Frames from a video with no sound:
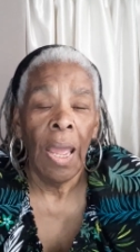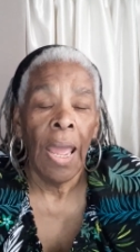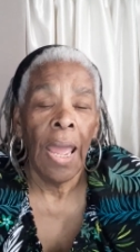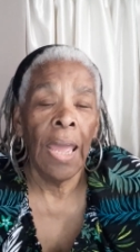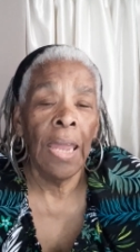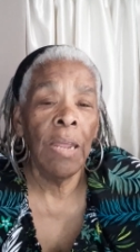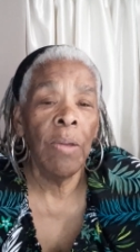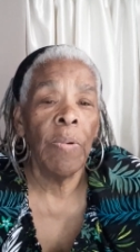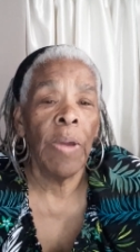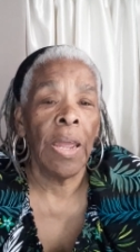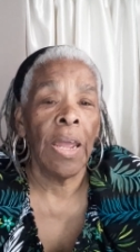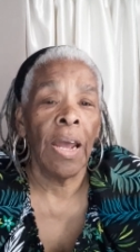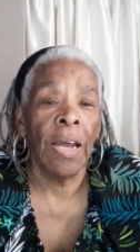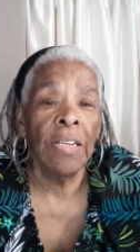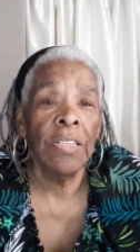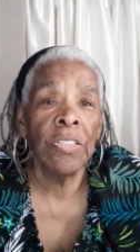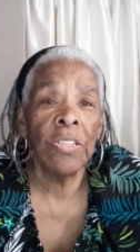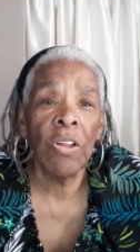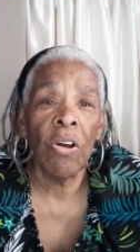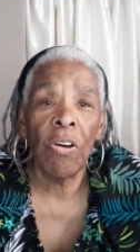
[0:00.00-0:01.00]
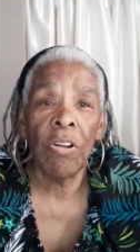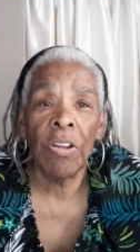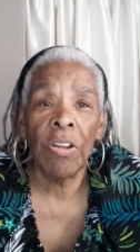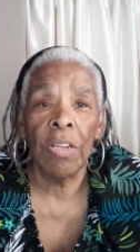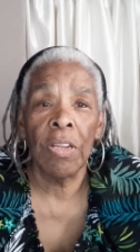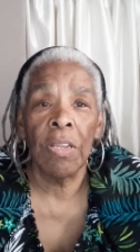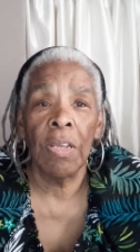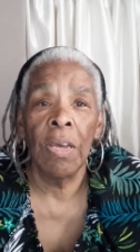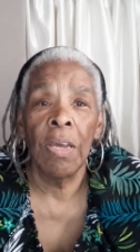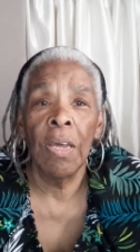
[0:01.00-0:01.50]
Anyway,
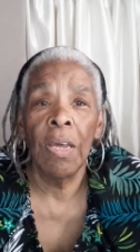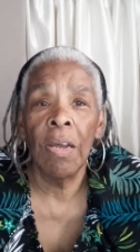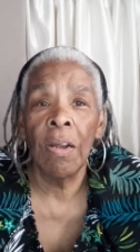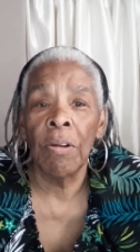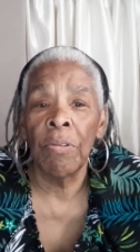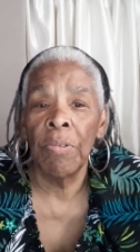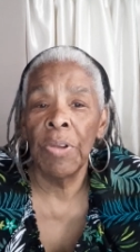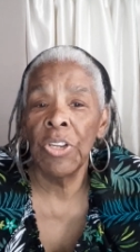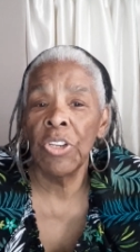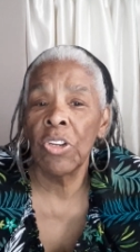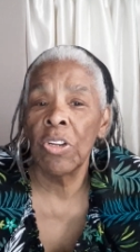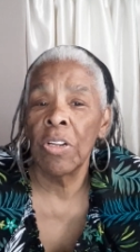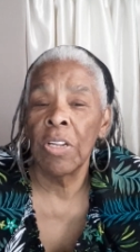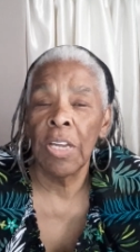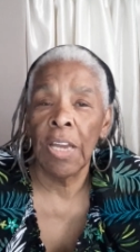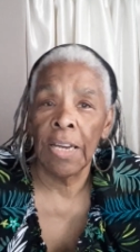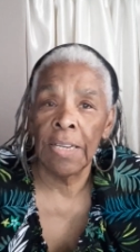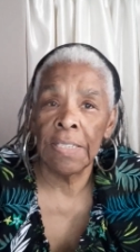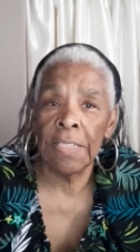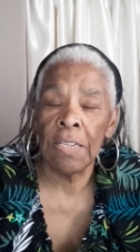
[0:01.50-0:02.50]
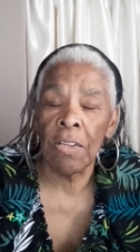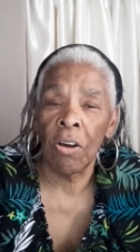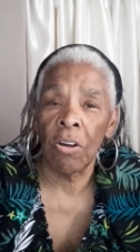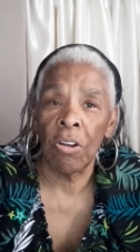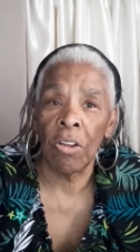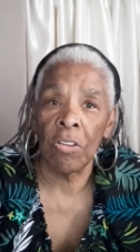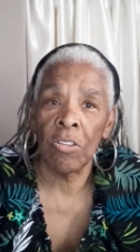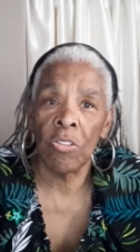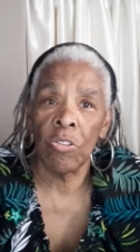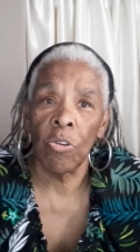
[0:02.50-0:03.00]
originally I
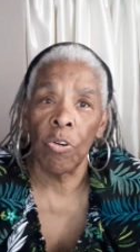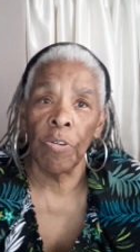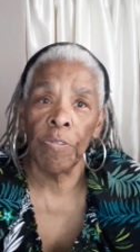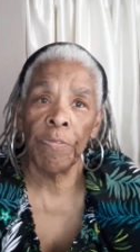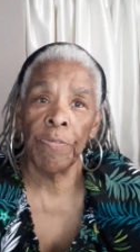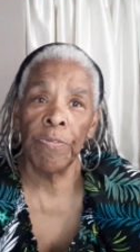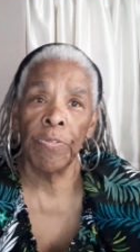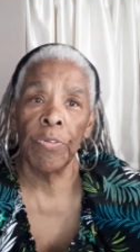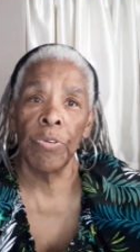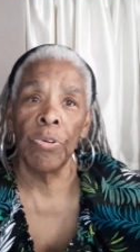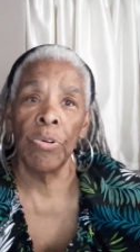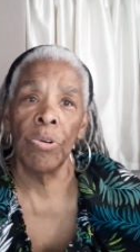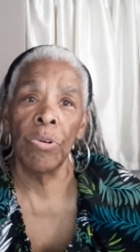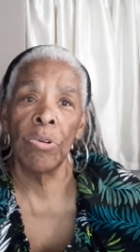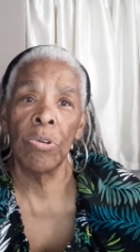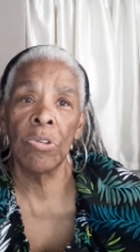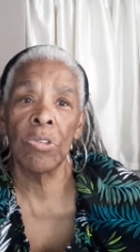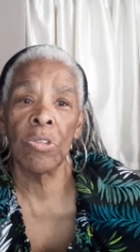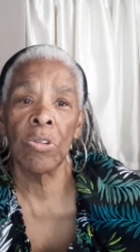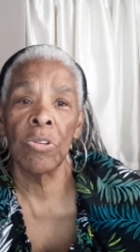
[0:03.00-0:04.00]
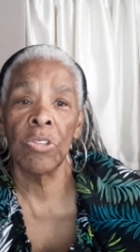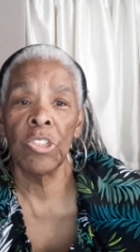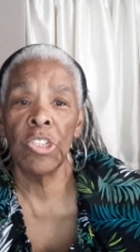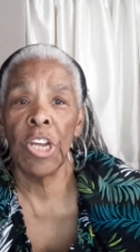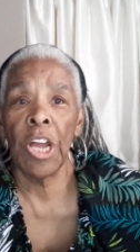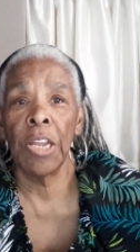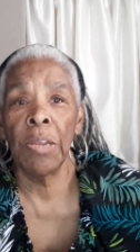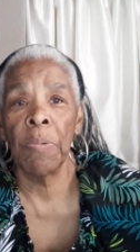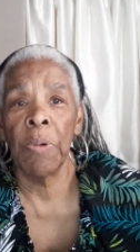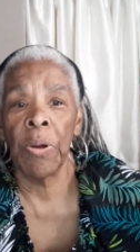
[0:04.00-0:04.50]
started soft foods on
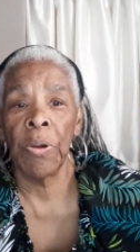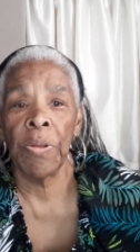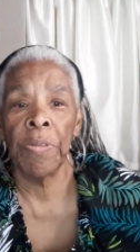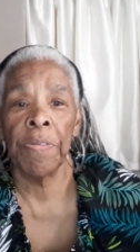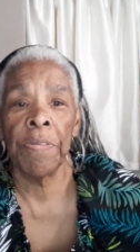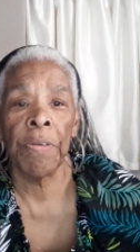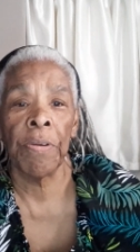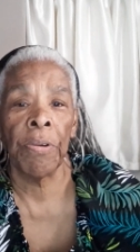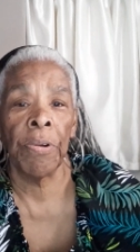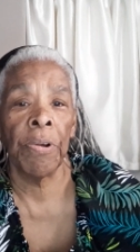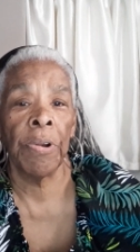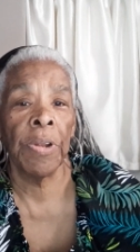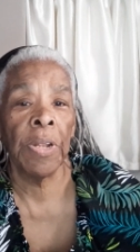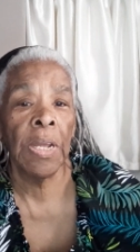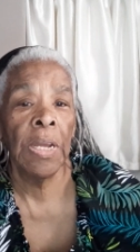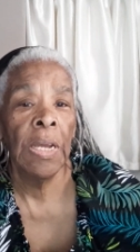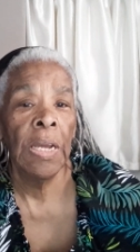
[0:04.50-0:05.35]
January 3rd,